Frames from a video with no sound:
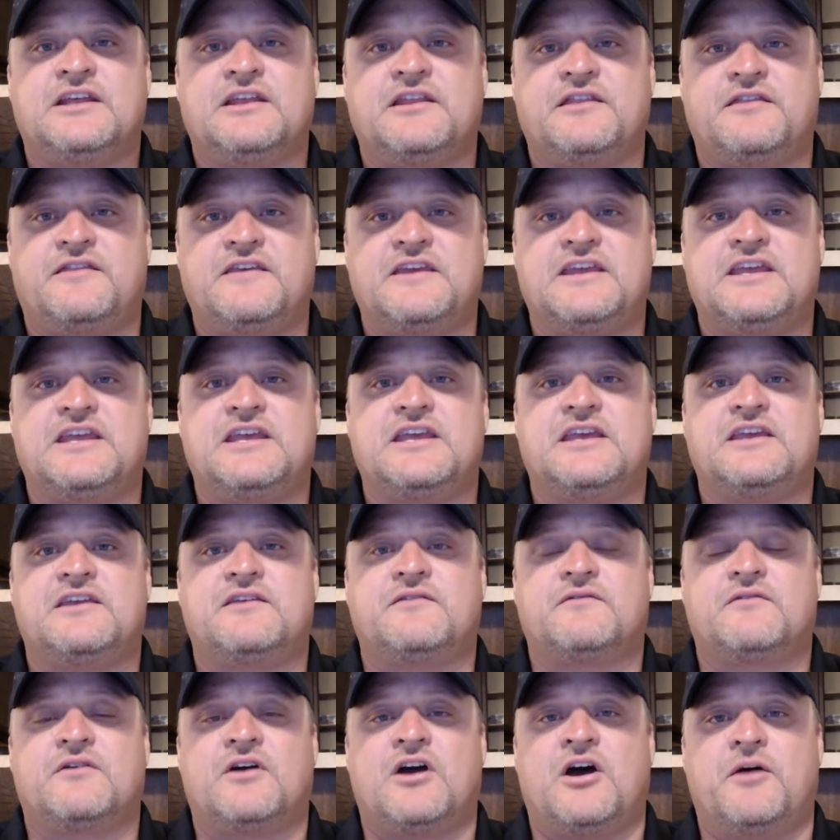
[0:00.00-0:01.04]
the
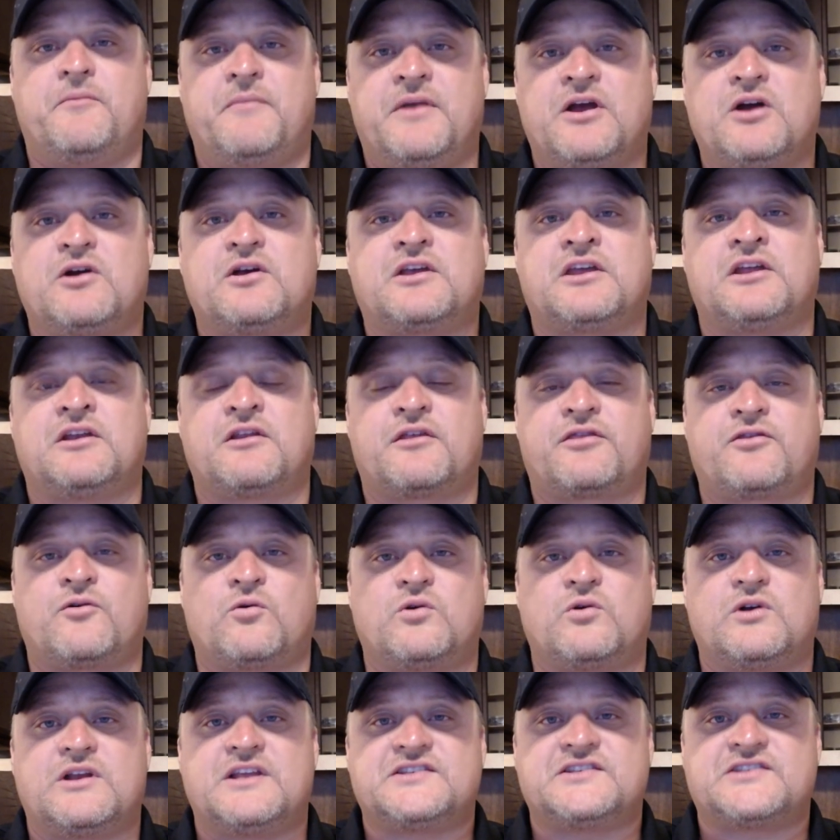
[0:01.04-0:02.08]
American
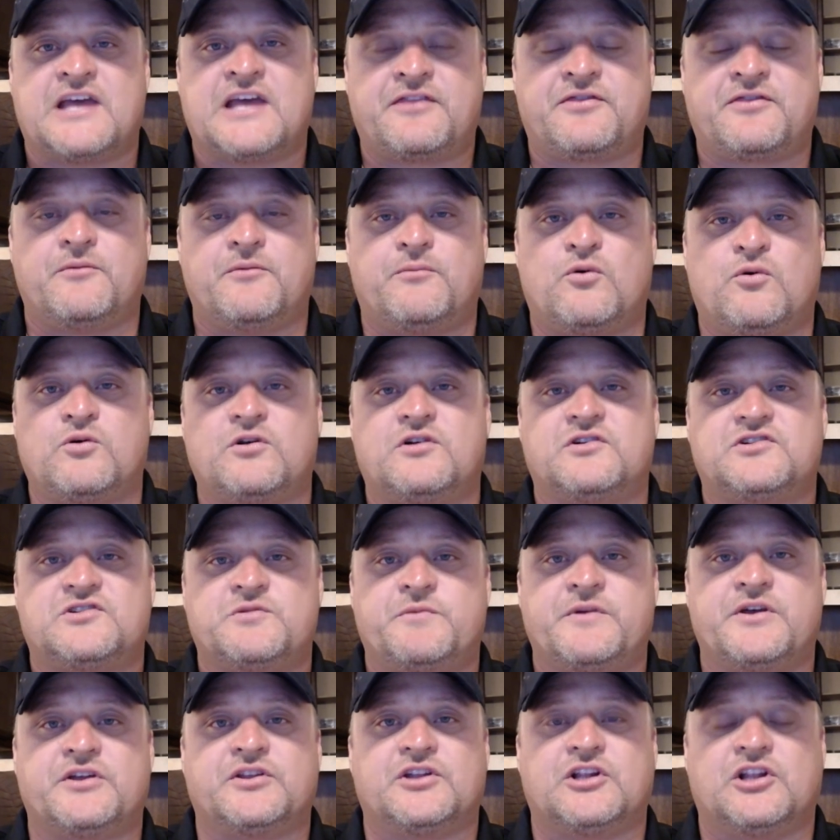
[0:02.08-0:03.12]
authorities at the border to
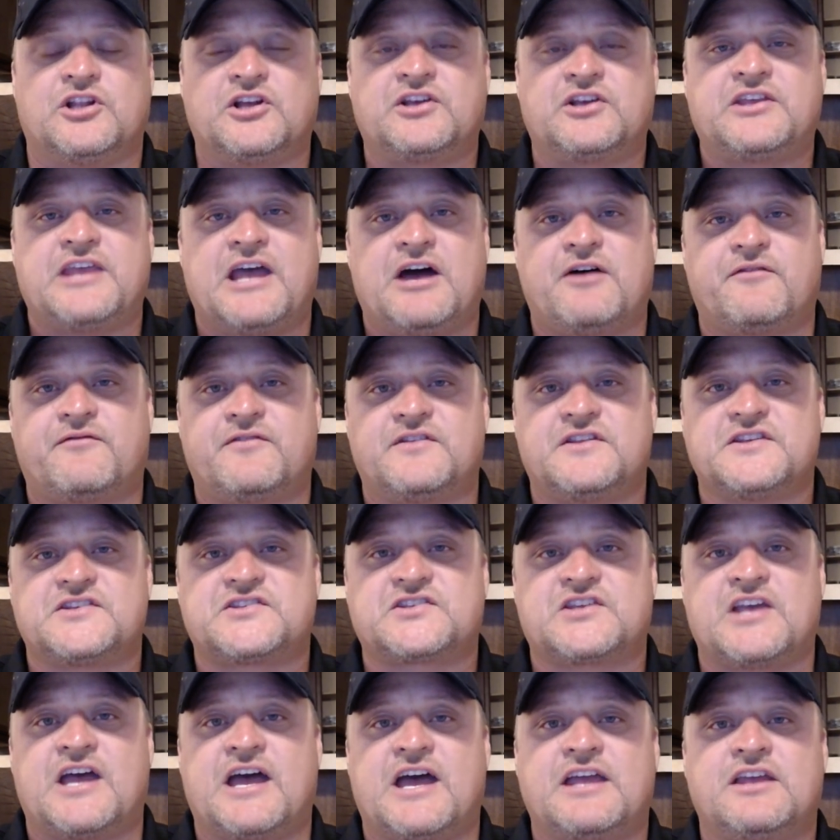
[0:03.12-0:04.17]
be on the lookout for this
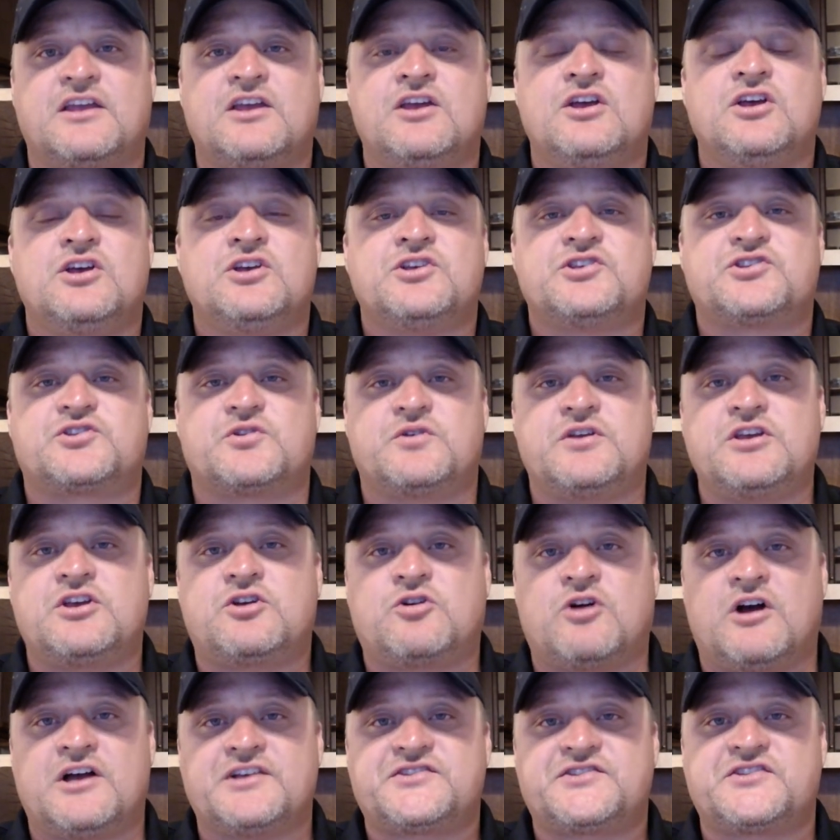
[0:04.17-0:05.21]
guy. So he
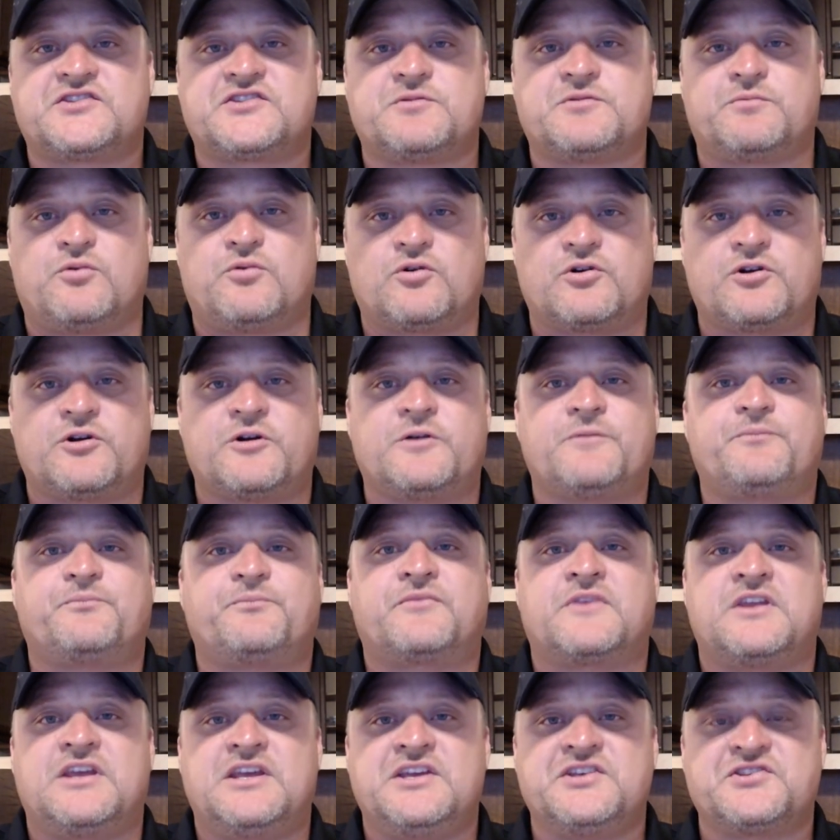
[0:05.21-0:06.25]
crosses the border,
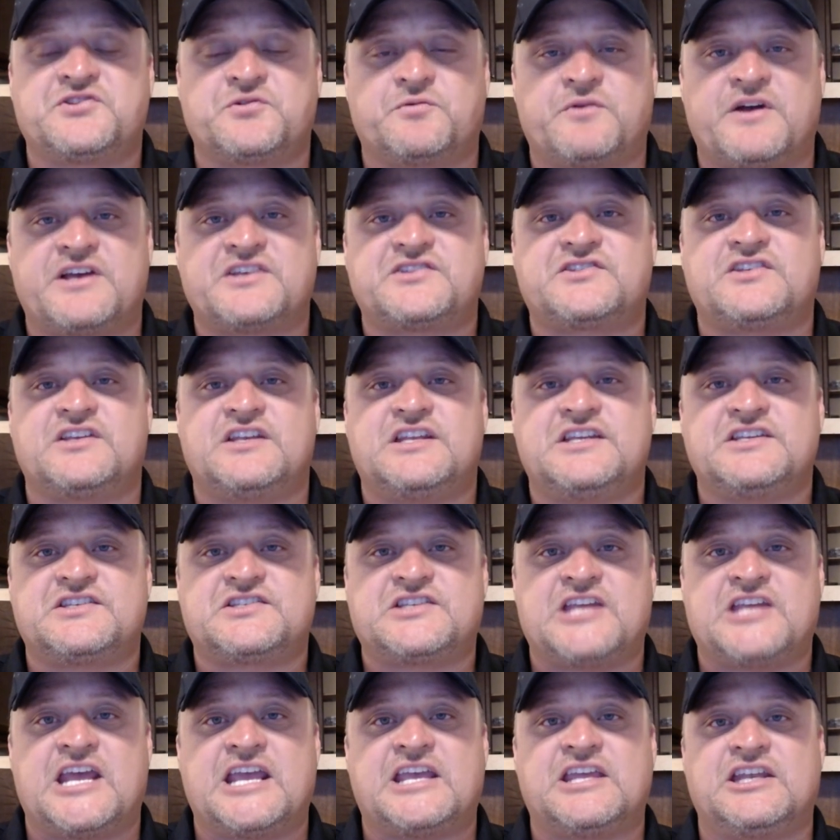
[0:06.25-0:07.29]
he's arrested, he's
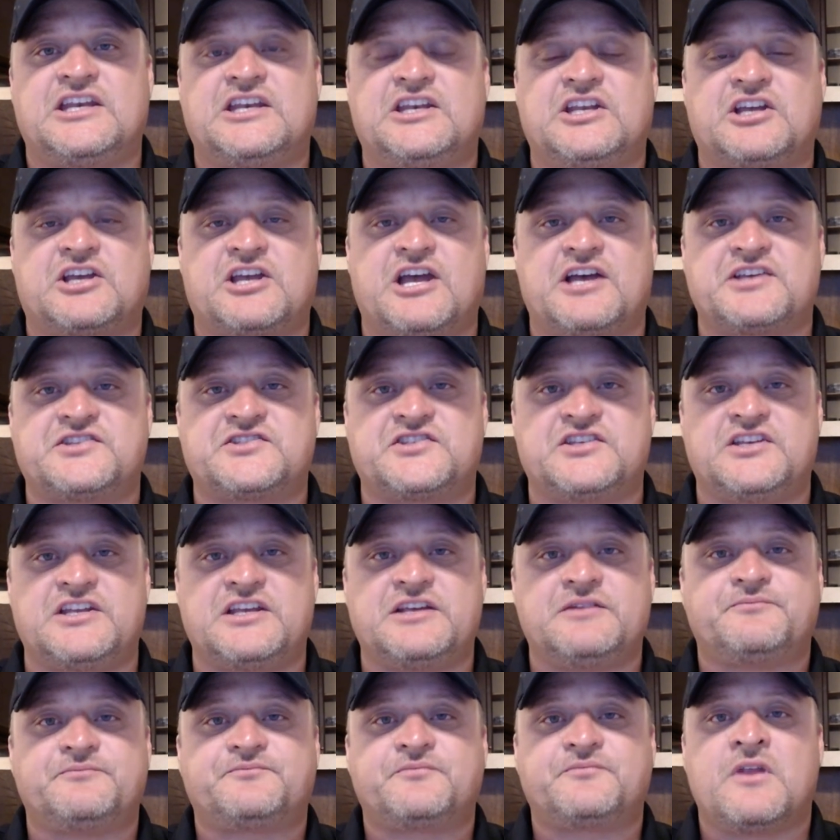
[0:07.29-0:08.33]
taken into
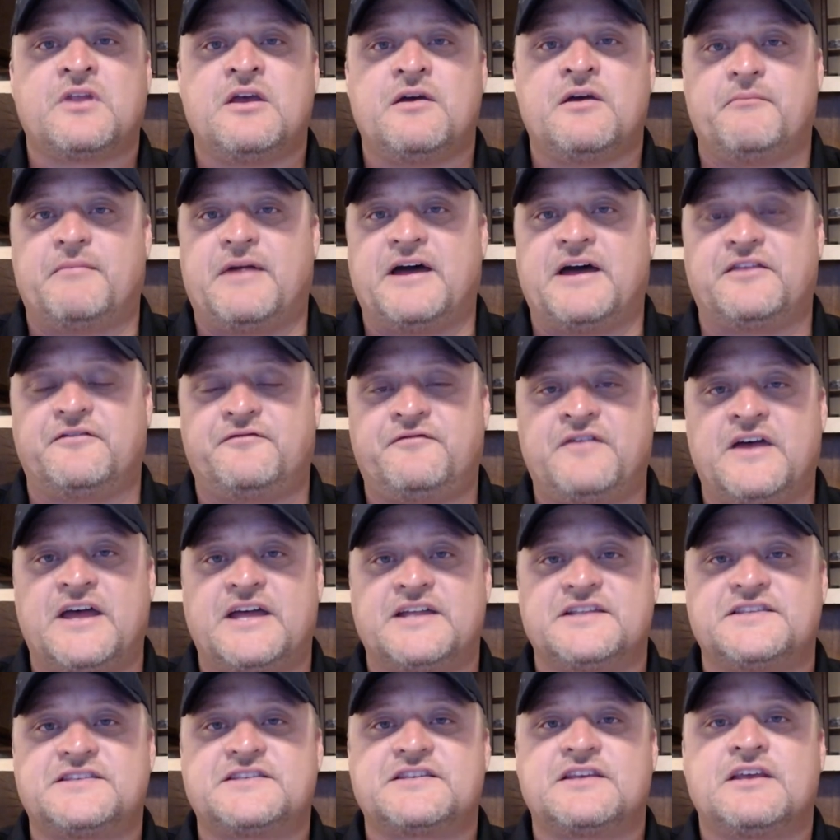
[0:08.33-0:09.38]
custody by the
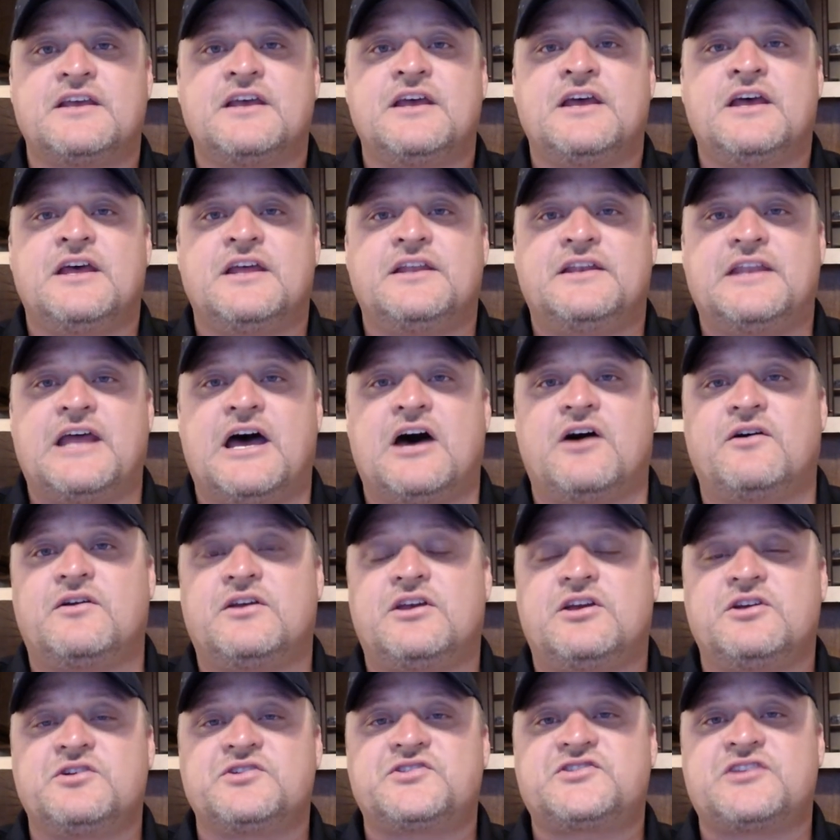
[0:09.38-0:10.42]
feds. Now,
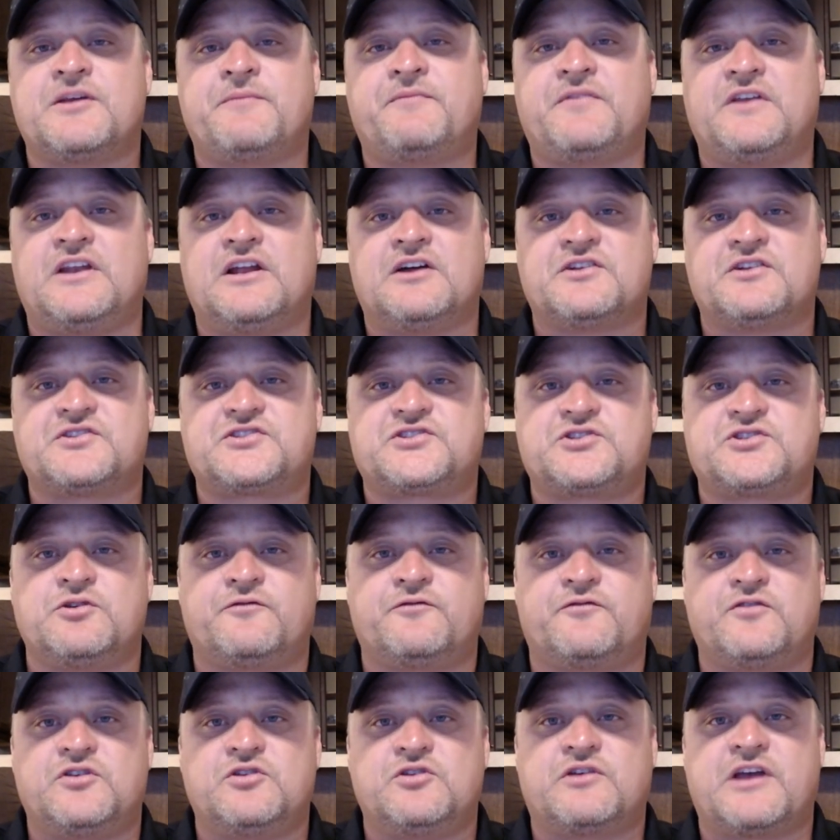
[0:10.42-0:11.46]
here's something else, too,
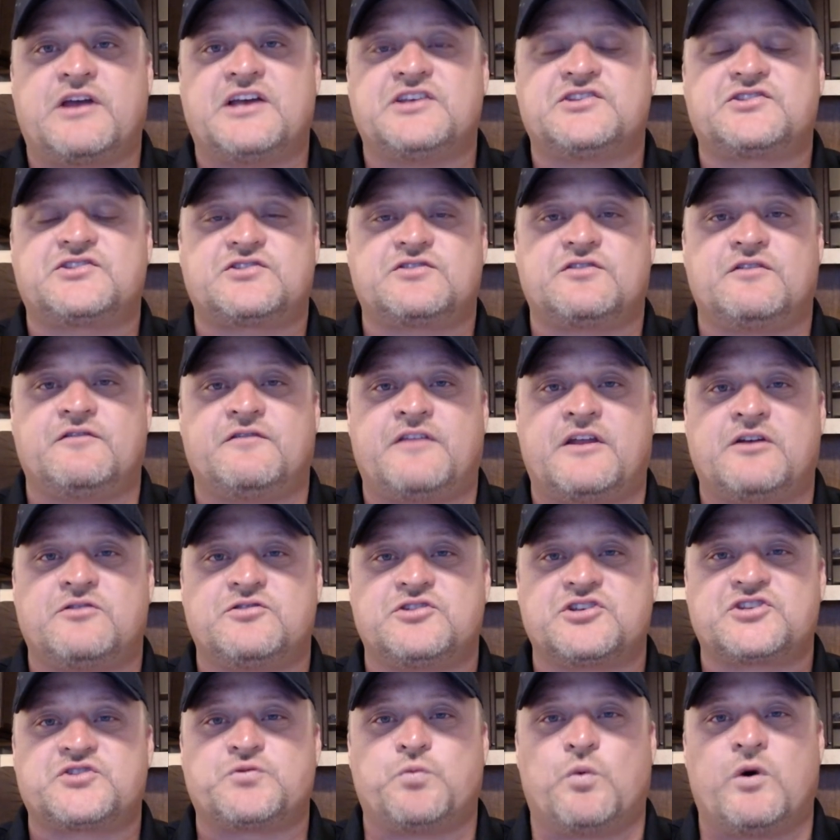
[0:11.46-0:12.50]
for you guys that are
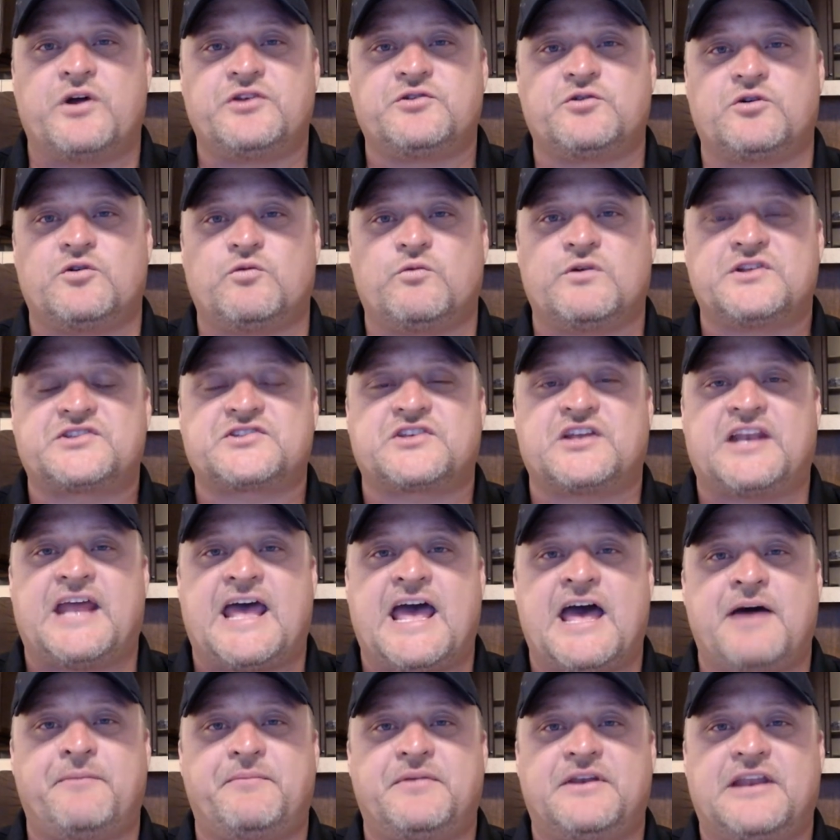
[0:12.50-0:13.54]
just wondering what's going to
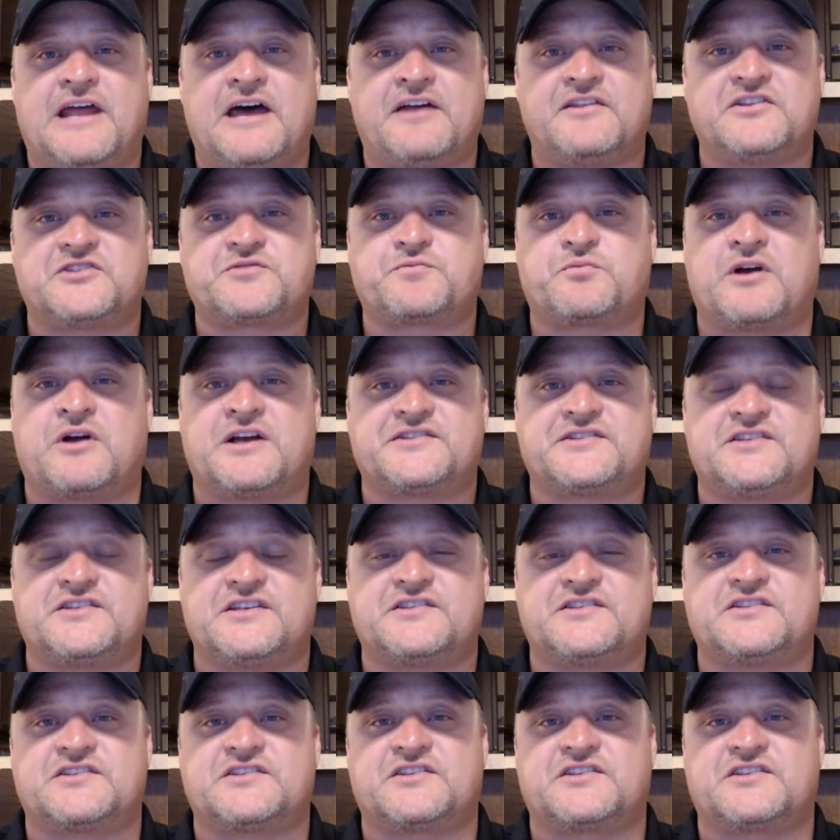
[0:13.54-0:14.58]
happen, how this
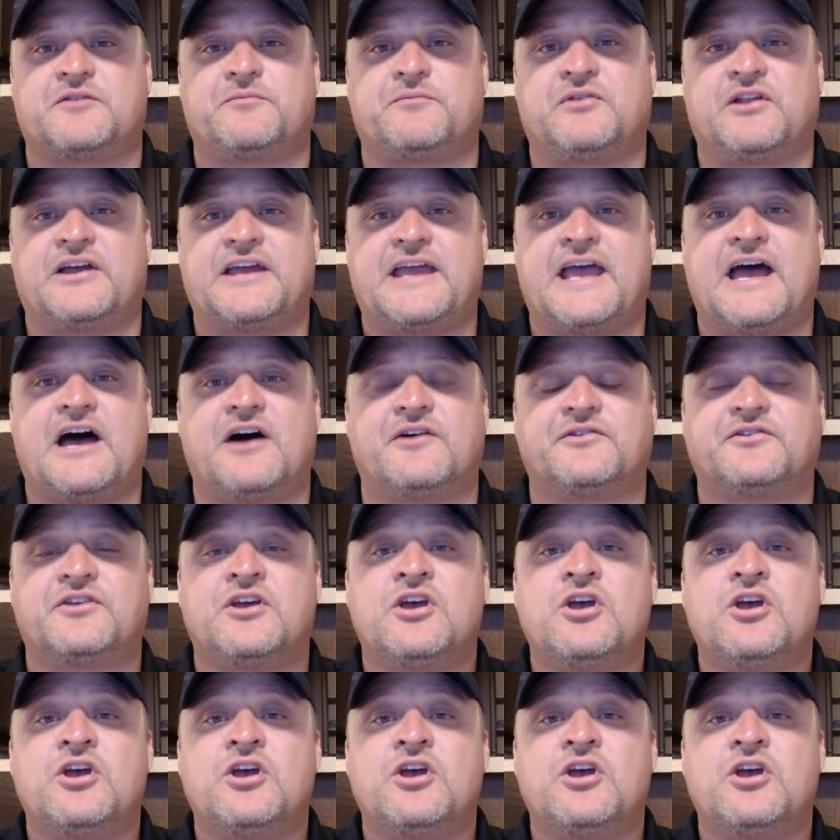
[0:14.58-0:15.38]
process is going to play out.